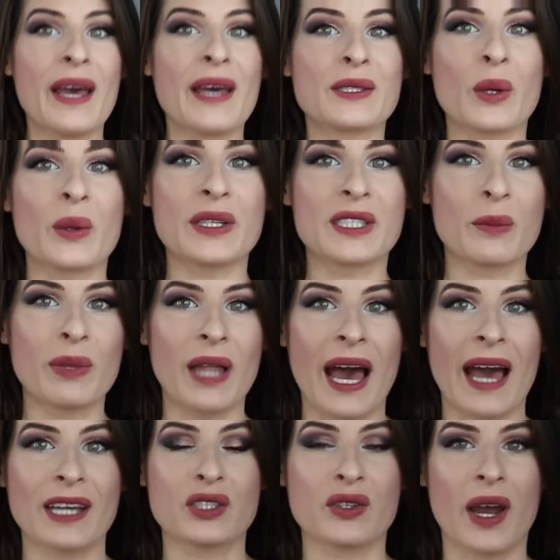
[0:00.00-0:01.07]
So it's a
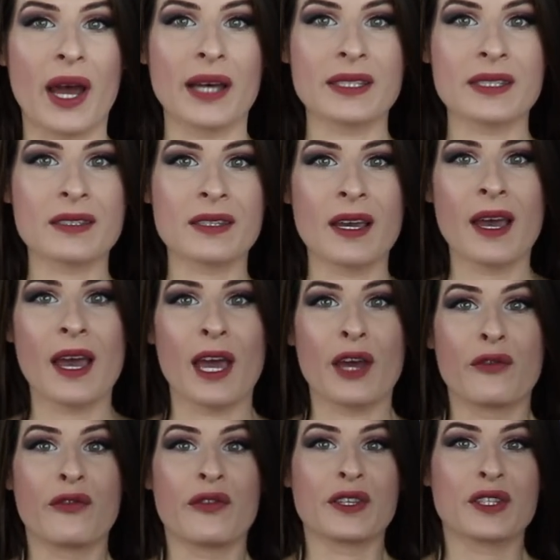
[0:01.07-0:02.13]
black dress.
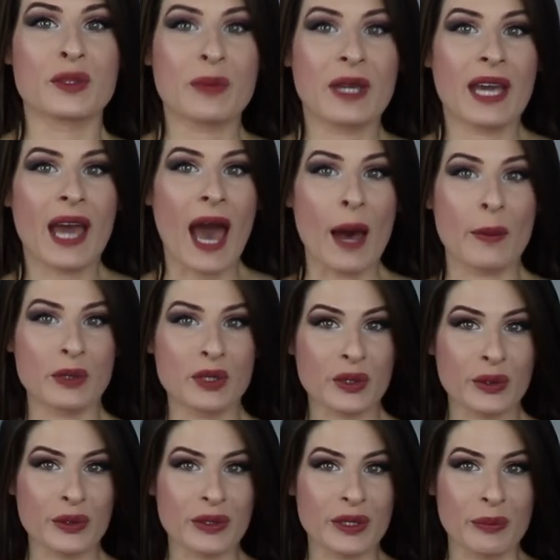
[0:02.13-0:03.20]
It fits me
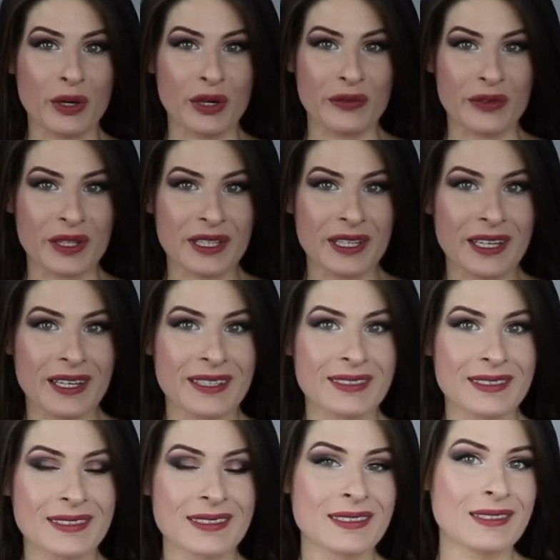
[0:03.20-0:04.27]
absolutely perfectly
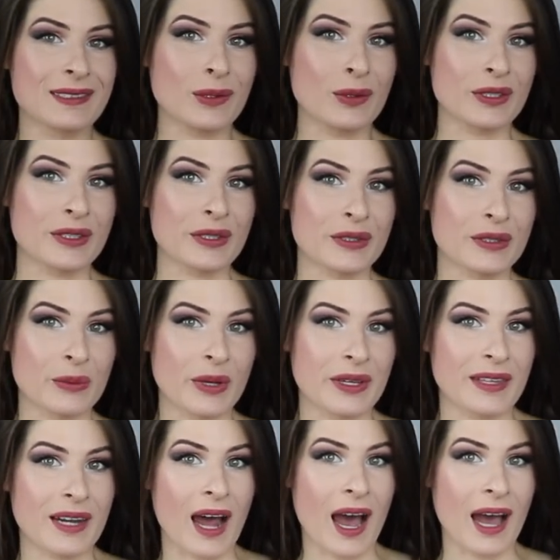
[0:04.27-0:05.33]
or just the way
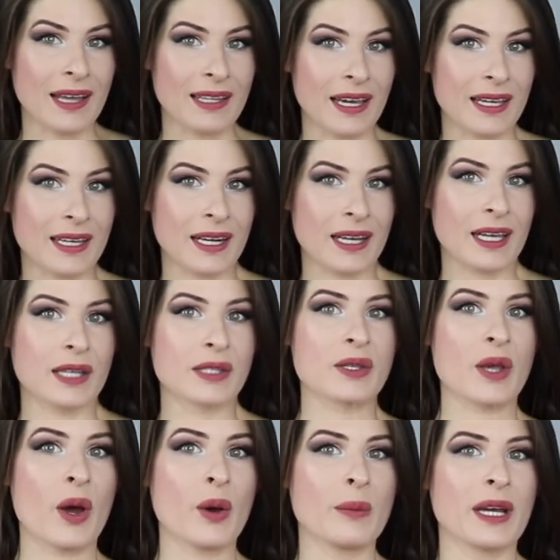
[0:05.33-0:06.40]
that I like it, I guess.
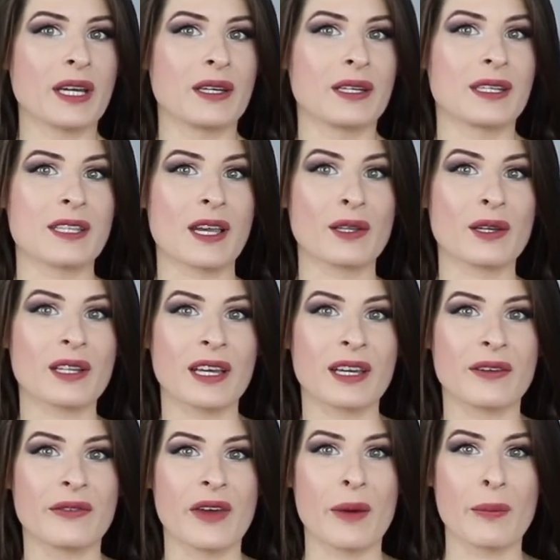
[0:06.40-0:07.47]
Oh my goodness, I look
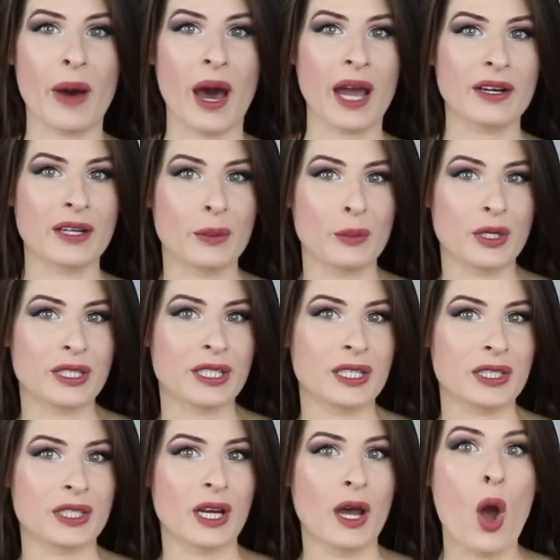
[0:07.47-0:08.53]
like Vampira or
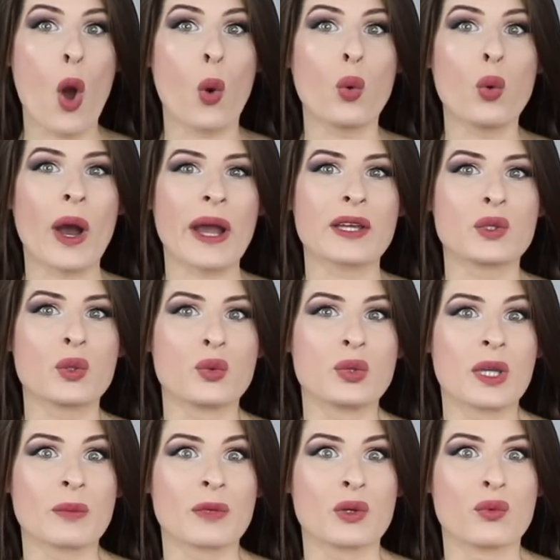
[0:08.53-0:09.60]
Morticia. Oh, I could do
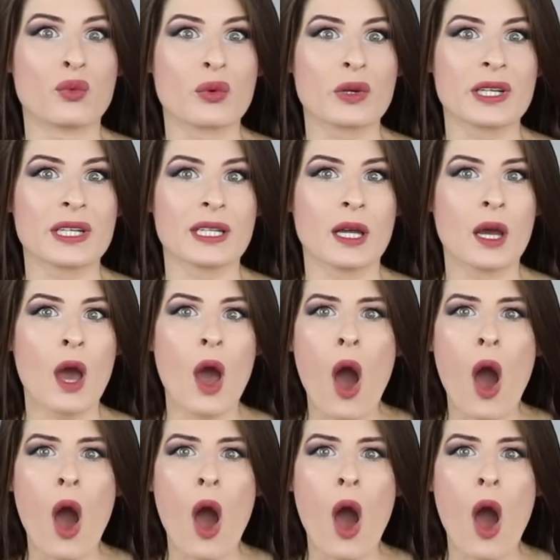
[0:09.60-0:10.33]
something real.